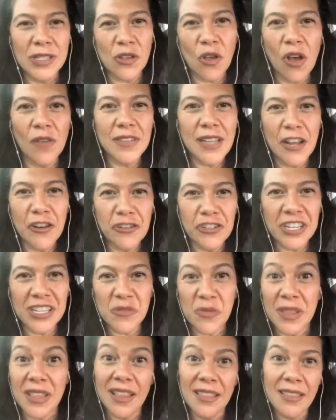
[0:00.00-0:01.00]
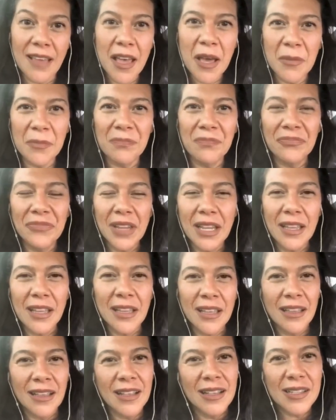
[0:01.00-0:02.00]
unresolved energies within them.
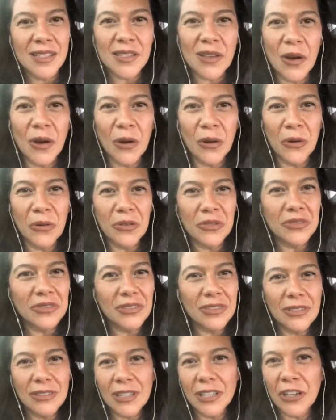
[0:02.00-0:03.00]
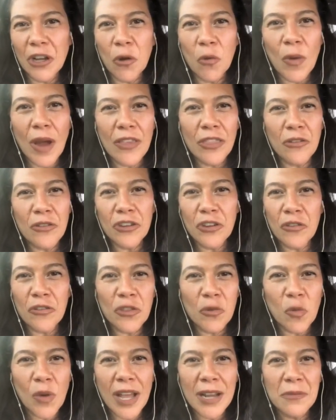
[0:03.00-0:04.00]
So, whether
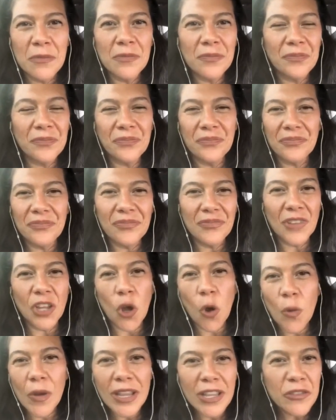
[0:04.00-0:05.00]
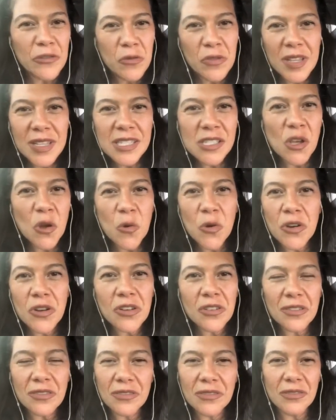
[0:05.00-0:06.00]
you're the one going through these
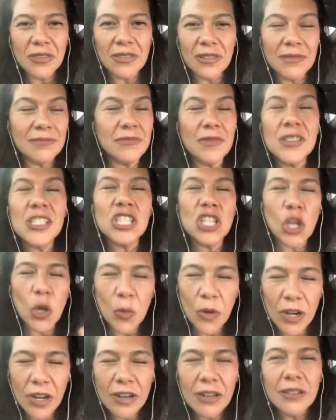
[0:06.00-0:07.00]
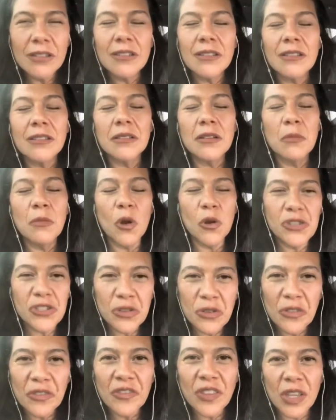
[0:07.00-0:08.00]
slower
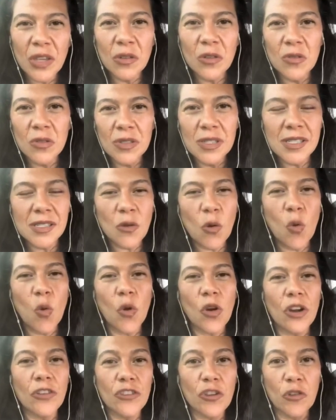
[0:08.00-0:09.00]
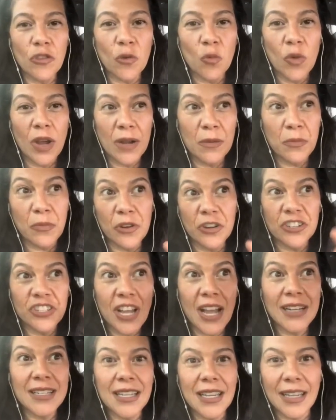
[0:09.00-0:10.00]
emotional fields, or you're the one
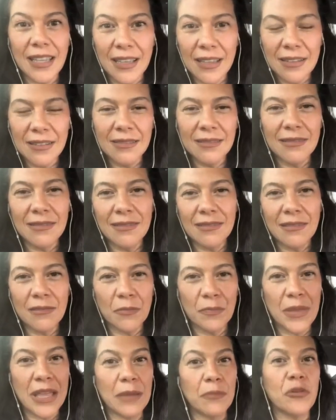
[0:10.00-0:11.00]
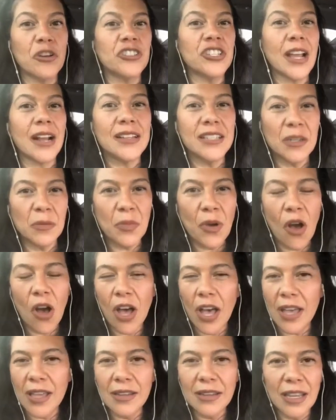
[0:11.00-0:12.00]
projecting it, being projected
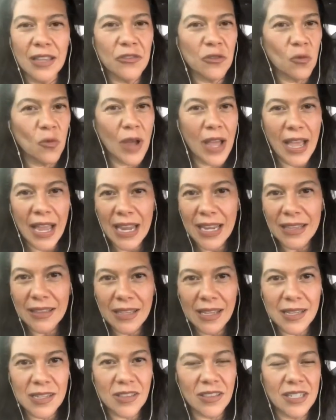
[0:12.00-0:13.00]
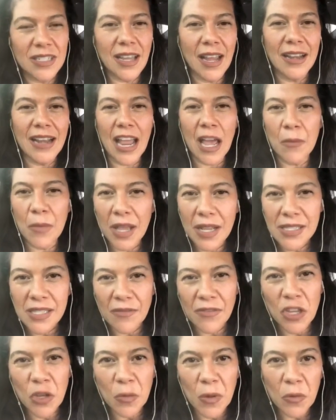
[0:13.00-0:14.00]
upon, either way, these are the
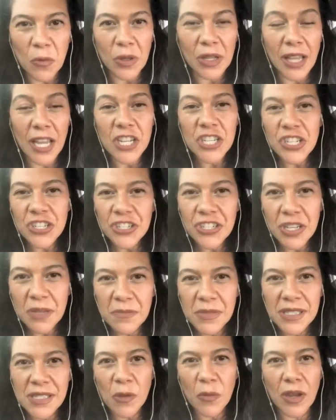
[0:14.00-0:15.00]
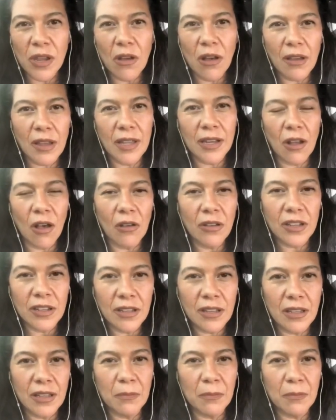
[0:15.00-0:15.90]
dynamics of human relationships that we all can